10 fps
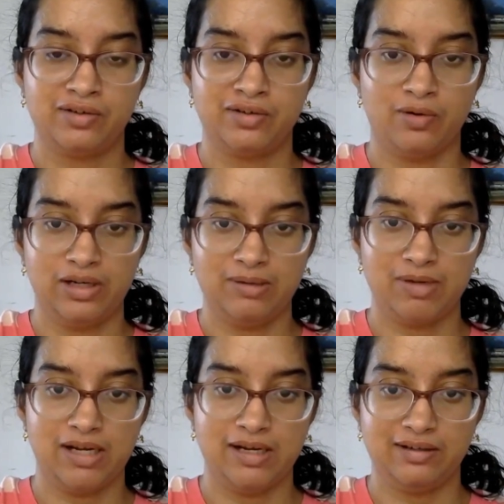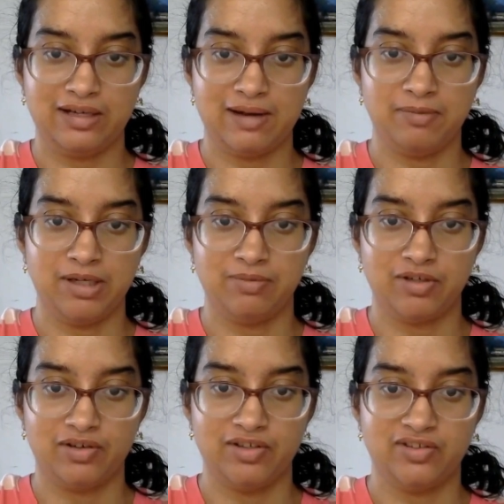cold emailing, DMing,
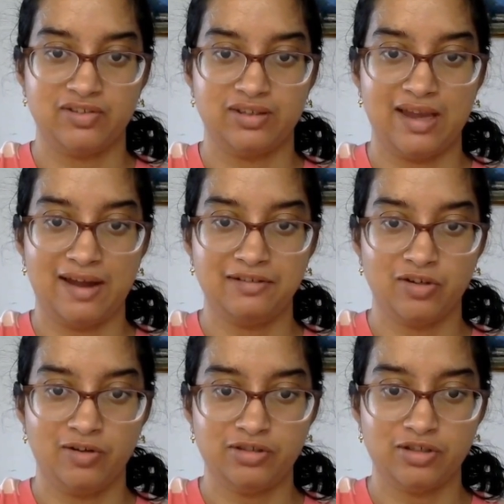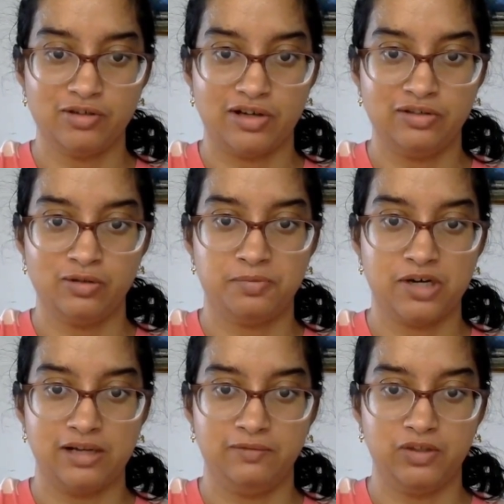because that's also a
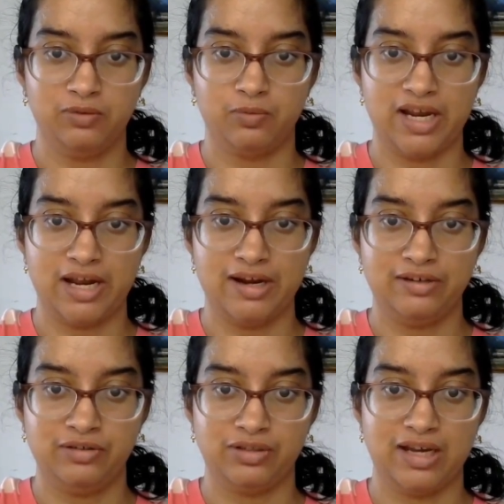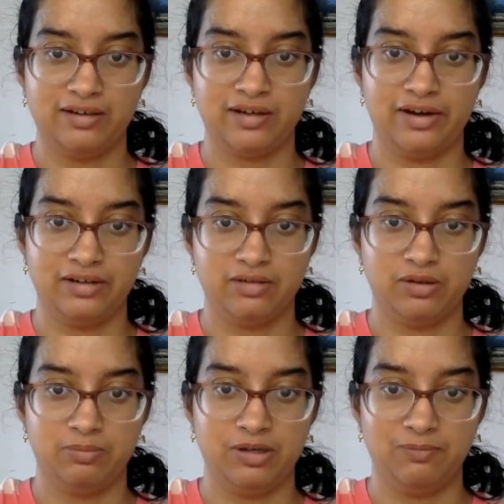super helpful way to get connected
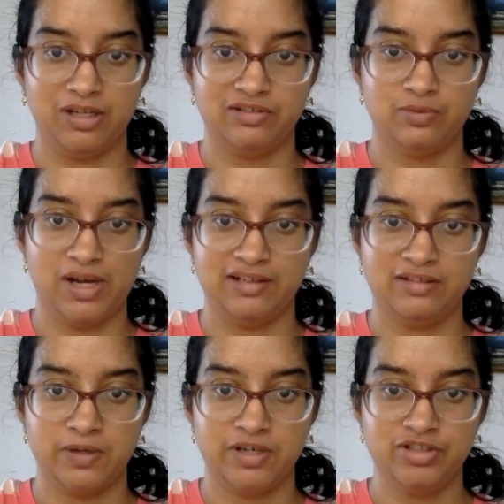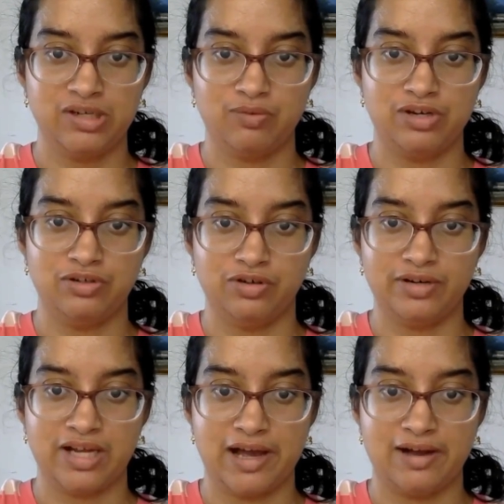with people as well, especially when you
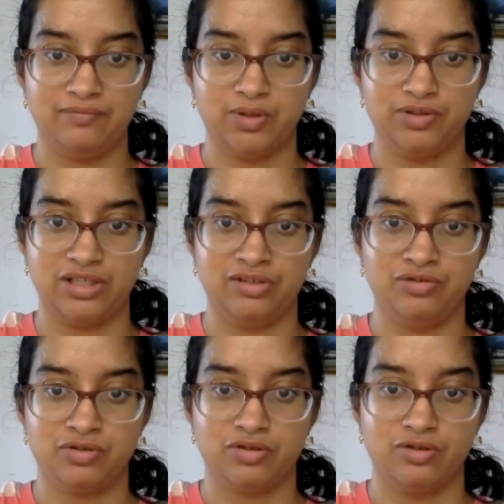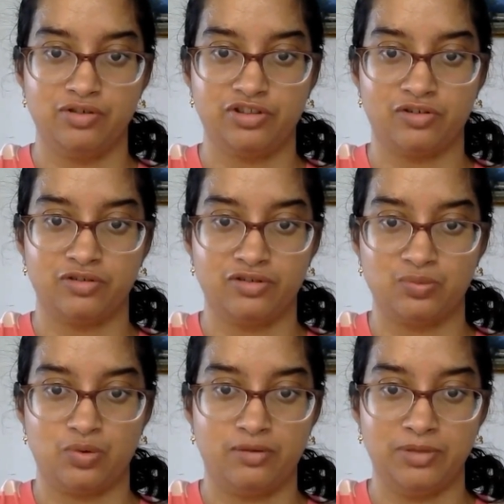don't have those intros or those
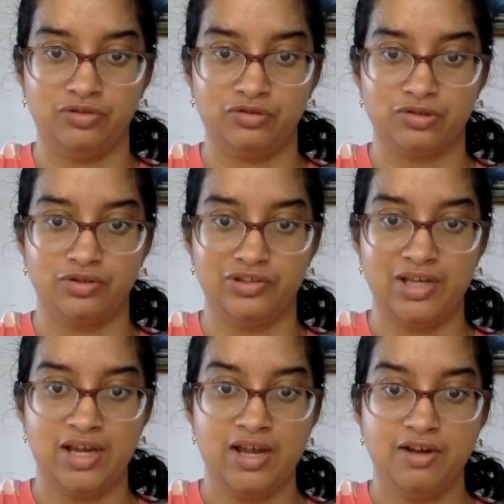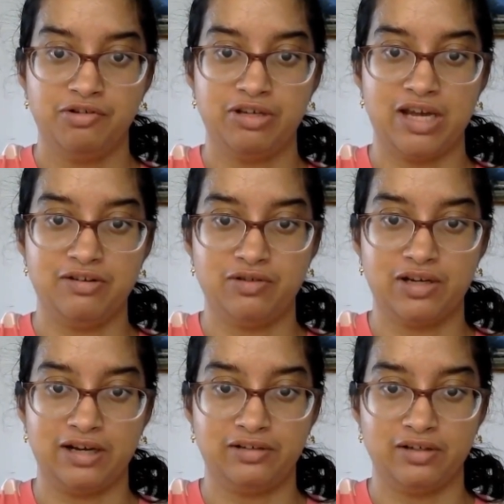warm intros to get you
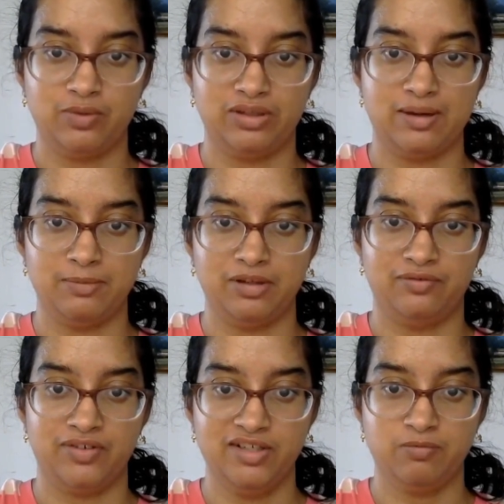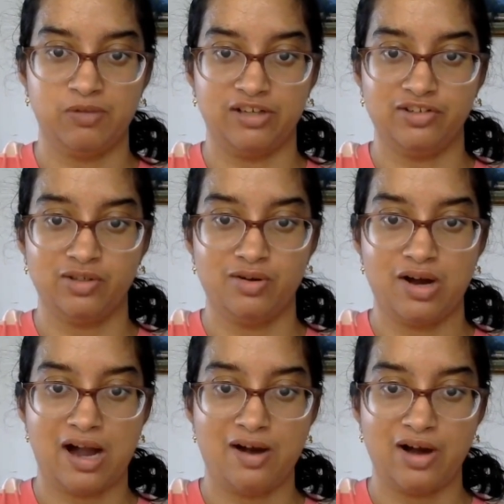connected with them in the first place. So
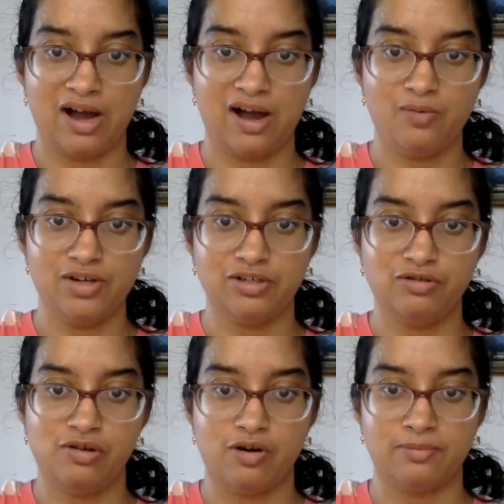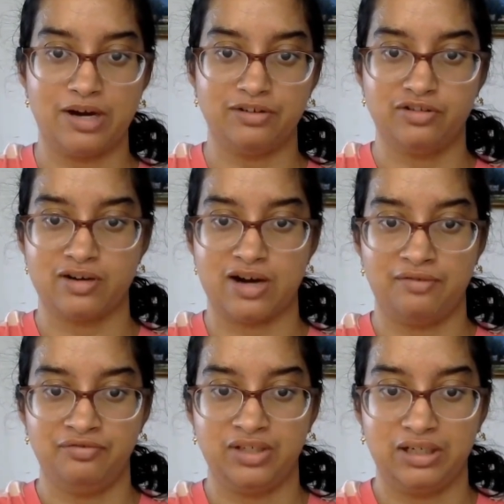how would you go about
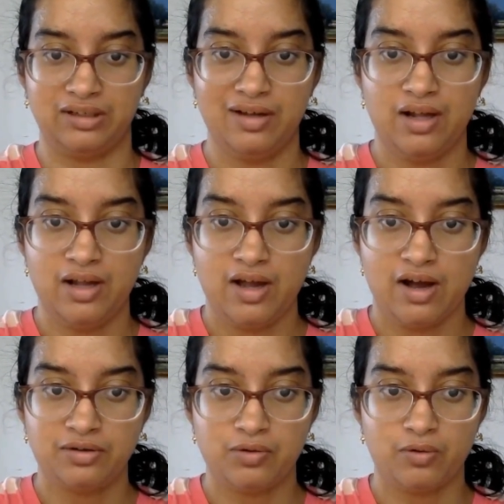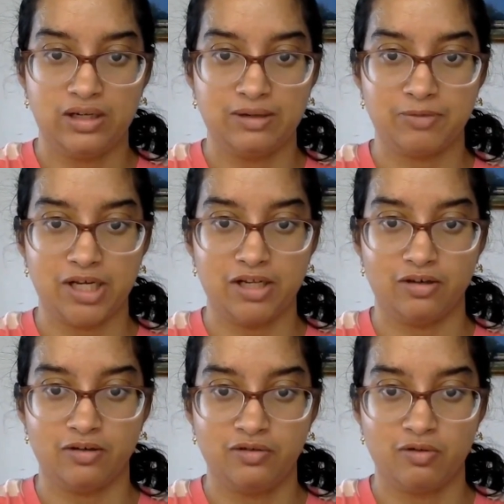crafting a cold email
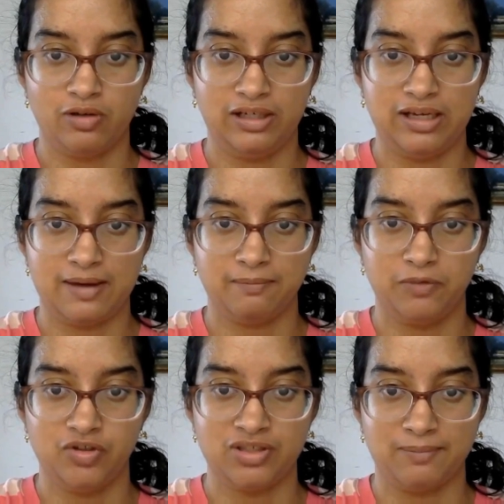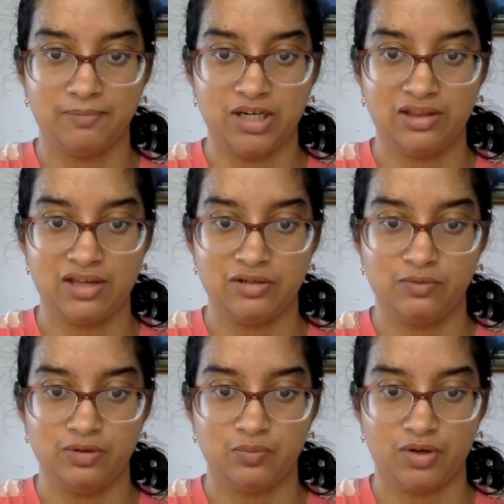or cold DM to somebody that you
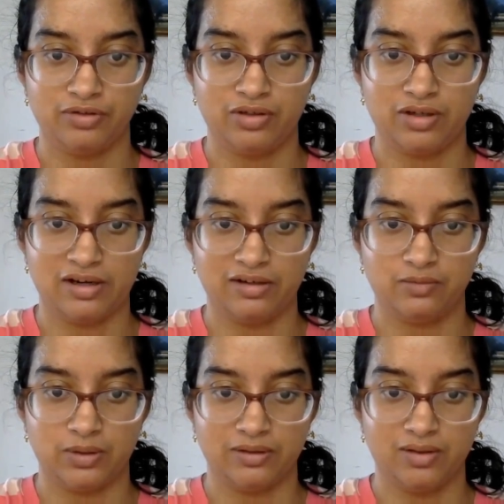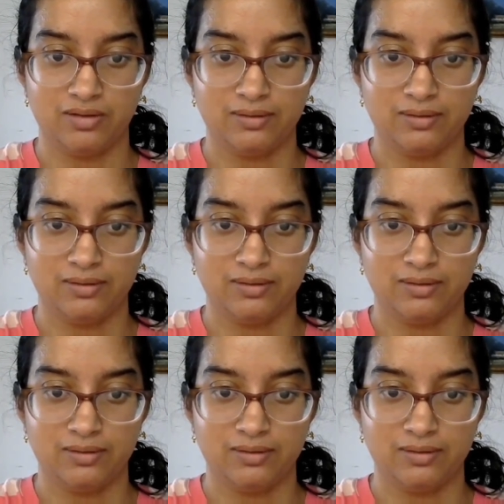would want to connect with?